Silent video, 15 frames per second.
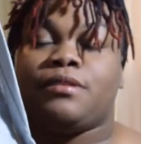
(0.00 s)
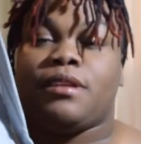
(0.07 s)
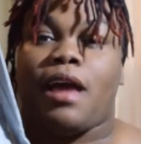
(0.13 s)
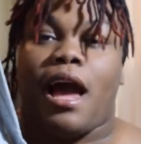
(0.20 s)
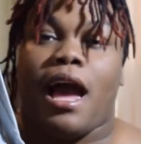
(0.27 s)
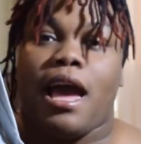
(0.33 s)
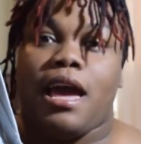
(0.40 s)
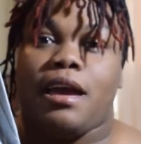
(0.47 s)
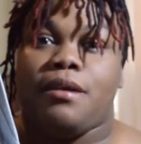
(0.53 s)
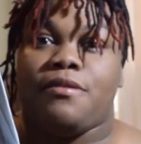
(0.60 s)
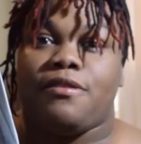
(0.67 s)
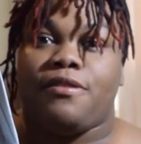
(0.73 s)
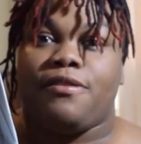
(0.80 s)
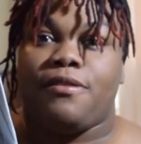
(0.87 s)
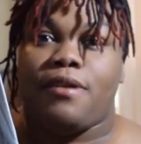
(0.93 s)

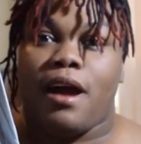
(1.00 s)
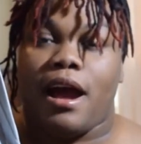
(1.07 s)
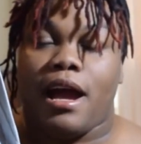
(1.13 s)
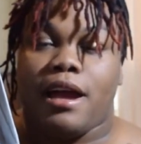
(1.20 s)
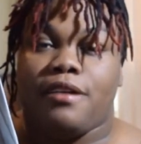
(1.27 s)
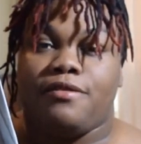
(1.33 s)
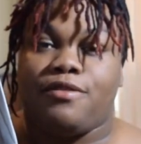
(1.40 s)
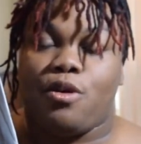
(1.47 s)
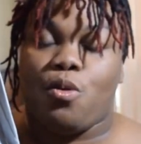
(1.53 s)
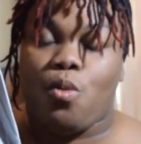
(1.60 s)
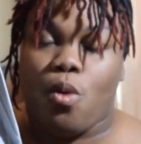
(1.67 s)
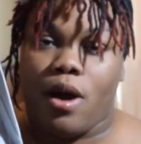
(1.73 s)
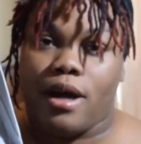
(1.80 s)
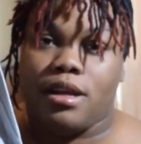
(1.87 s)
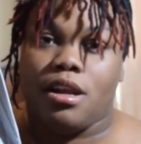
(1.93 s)
I for
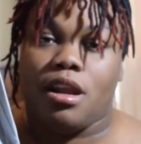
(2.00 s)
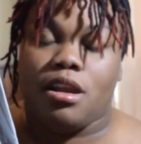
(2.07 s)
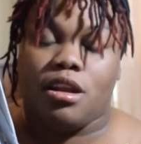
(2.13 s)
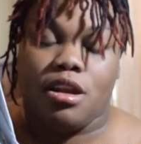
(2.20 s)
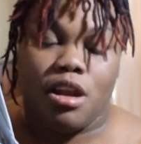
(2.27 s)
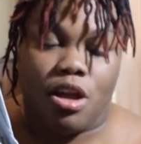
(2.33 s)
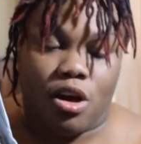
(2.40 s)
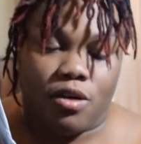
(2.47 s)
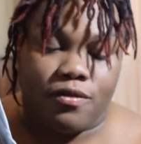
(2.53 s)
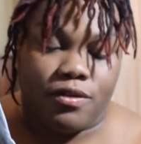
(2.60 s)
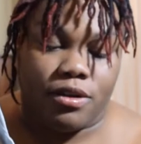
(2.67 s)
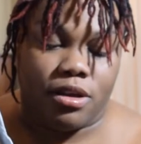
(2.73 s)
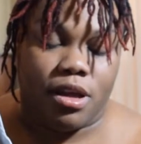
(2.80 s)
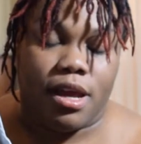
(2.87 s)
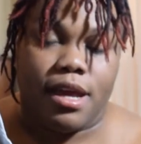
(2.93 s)
one
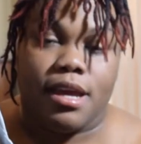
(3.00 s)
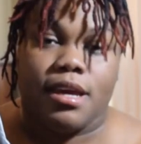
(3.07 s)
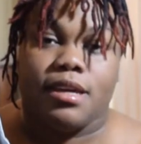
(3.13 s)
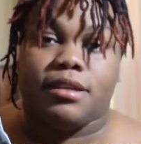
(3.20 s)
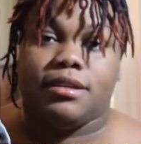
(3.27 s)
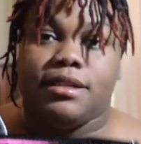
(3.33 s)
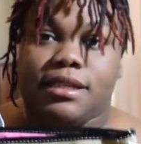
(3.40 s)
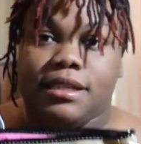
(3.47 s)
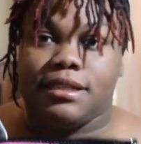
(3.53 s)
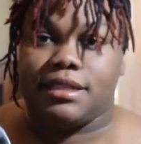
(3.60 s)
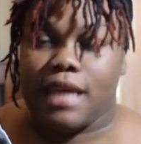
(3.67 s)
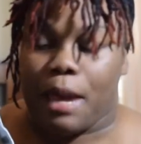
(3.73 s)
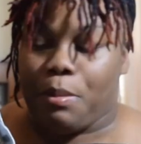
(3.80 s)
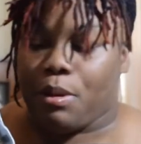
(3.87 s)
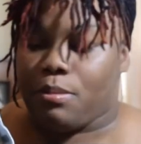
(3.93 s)
love these
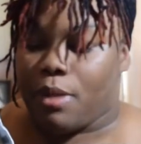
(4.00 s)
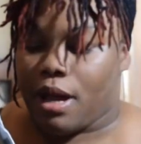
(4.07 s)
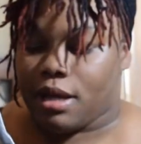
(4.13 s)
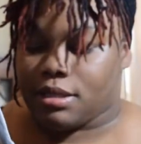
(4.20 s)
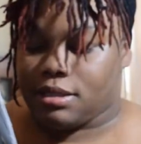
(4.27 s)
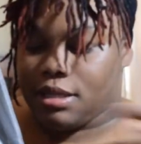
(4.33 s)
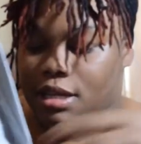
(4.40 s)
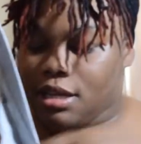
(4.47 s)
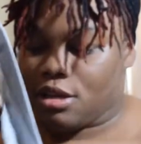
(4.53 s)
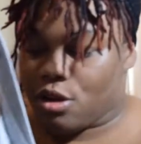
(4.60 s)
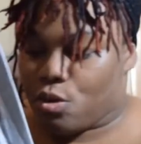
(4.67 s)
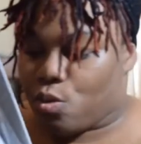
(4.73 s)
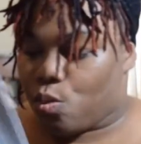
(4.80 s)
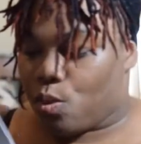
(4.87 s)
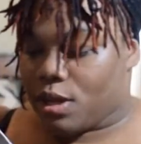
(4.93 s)
type of bags,
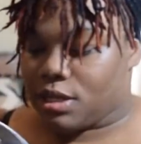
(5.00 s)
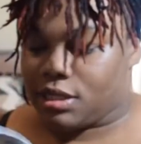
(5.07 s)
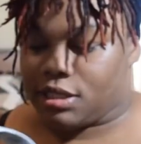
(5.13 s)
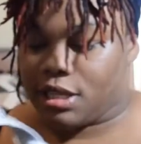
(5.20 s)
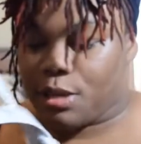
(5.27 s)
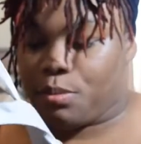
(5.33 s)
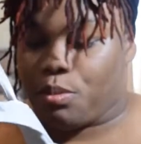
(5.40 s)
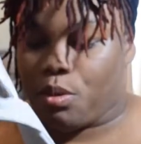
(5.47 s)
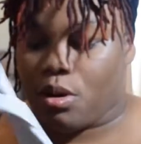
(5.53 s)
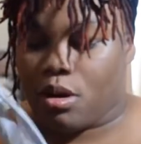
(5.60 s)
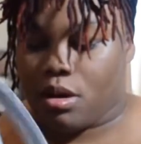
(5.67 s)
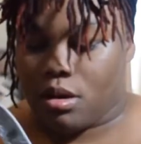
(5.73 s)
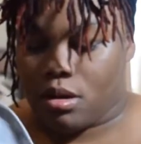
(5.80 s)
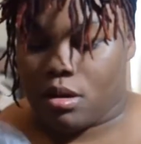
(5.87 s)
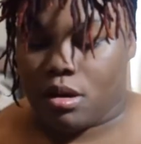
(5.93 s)
either with zip
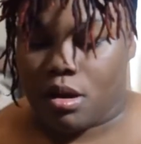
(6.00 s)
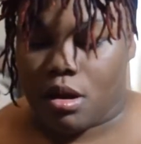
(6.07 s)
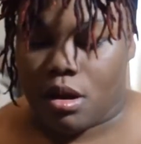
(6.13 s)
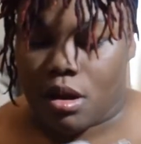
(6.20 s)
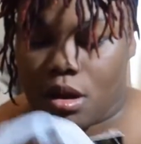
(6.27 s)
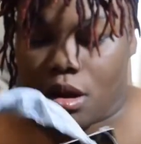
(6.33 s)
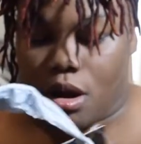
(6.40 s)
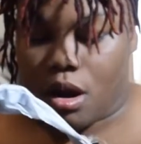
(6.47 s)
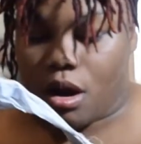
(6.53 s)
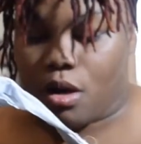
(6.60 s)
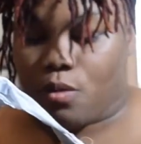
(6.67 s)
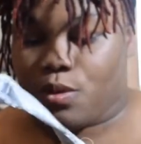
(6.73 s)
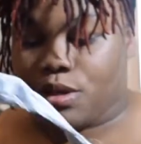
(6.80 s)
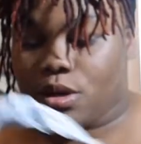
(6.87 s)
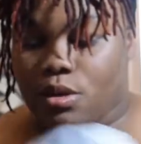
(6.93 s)

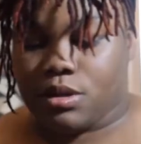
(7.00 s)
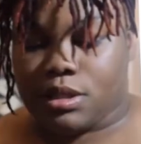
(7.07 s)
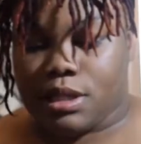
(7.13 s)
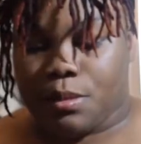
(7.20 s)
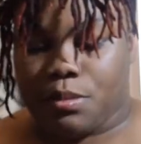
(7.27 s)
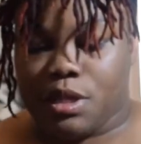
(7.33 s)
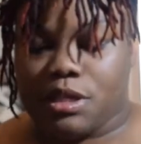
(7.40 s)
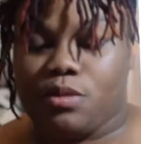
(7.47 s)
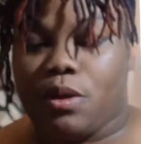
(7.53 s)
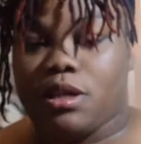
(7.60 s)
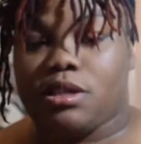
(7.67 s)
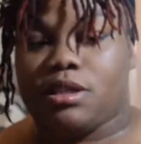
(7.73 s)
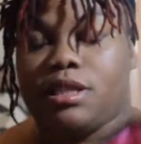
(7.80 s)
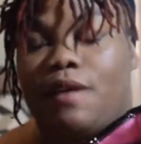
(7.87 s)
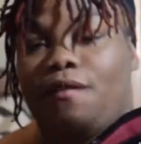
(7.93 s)
or without zip. This one
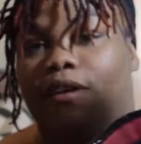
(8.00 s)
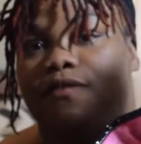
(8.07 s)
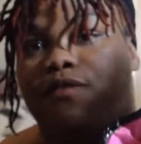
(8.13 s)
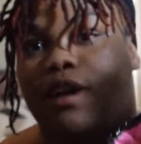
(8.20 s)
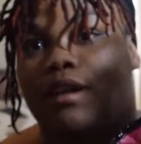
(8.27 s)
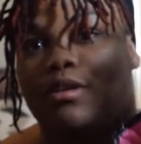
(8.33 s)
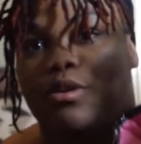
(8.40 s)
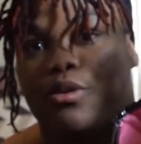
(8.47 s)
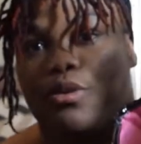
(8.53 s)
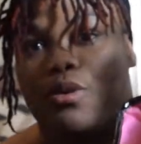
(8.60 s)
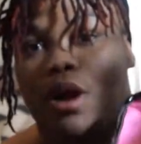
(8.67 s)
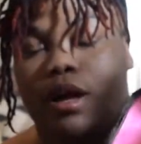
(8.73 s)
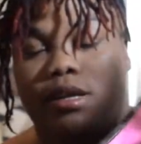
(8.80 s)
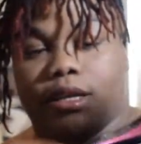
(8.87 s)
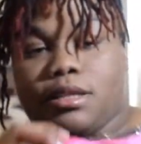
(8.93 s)
just have a velcro
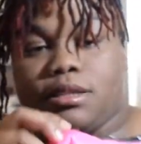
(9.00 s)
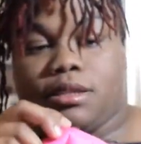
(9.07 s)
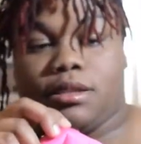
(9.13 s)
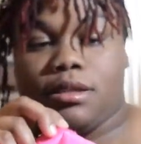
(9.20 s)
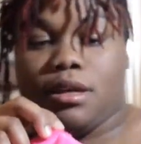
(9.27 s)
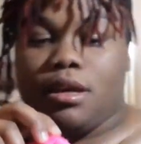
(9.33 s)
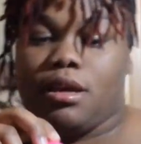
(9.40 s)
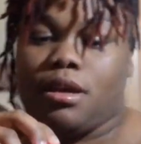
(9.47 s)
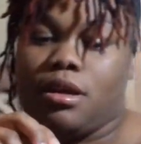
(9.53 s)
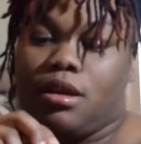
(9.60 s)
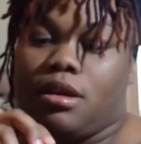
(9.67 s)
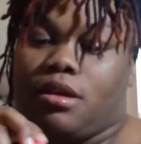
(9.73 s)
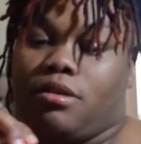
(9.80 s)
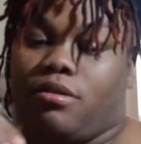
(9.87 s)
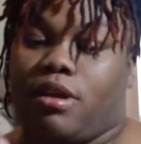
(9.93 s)
on
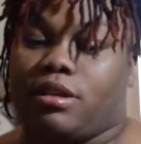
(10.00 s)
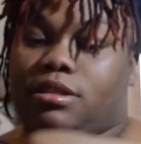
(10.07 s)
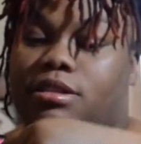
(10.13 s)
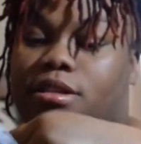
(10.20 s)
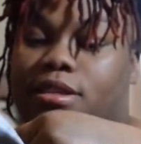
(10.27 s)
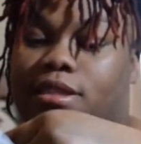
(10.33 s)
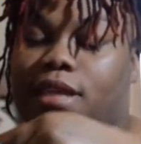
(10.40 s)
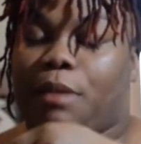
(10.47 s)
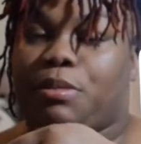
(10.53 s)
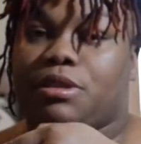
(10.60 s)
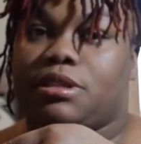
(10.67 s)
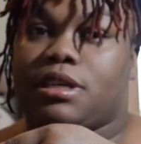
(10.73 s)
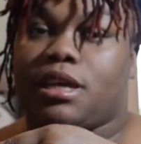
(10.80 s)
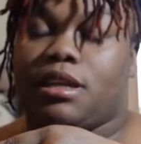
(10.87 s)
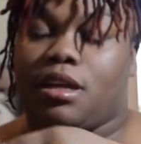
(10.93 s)
it, right, to just snap it
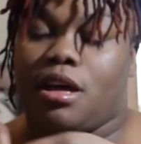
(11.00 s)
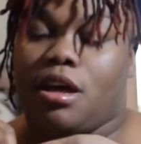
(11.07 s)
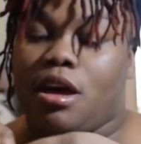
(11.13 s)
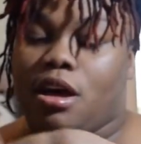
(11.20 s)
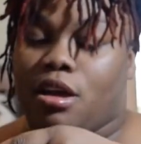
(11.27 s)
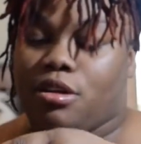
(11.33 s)
together.